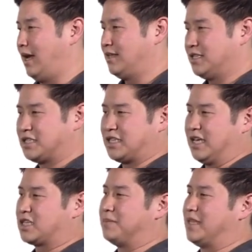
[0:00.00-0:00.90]
And this is
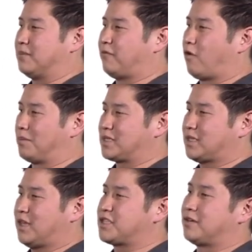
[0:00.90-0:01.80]
the instrument that performs
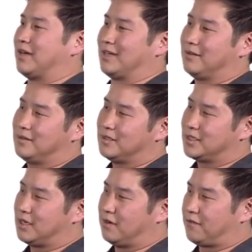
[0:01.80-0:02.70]
clustering.
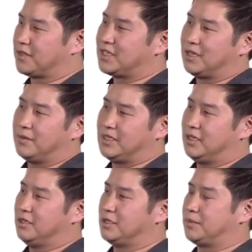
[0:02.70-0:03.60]
So first thing we
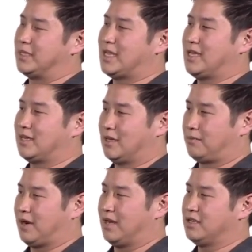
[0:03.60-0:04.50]
do is we take
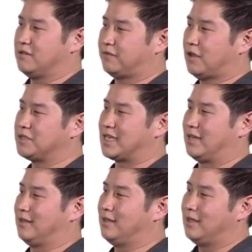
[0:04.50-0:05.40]
a brand new flow
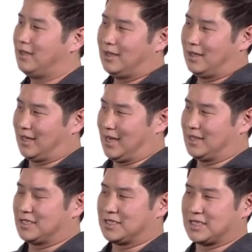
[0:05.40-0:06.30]
cell.
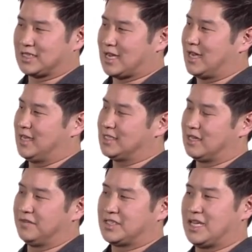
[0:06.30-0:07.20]
Again, this is the
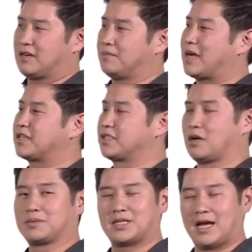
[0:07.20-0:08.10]
size of a standard
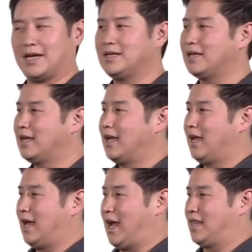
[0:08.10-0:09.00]
microscope slide.
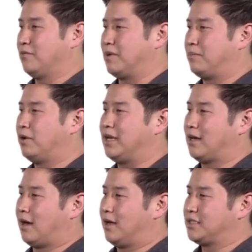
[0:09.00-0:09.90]
And then we put
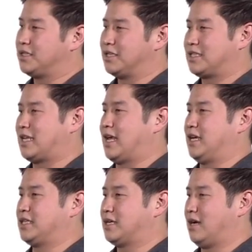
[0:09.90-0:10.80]
it onto the
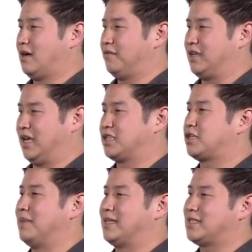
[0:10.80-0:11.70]
stage of the
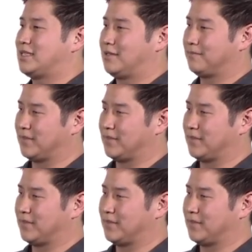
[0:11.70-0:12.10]
instrument.